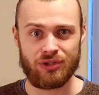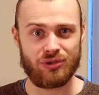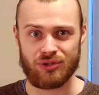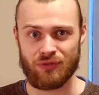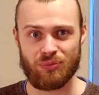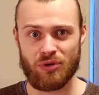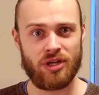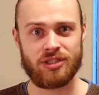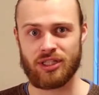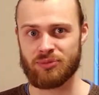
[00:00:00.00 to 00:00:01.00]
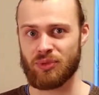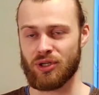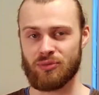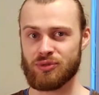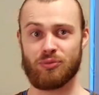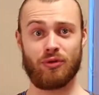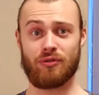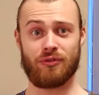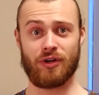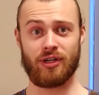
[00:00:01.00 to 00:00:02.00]
sorts of projects becomes more
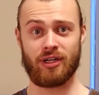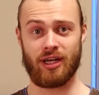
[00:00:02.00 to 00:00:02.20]
fun.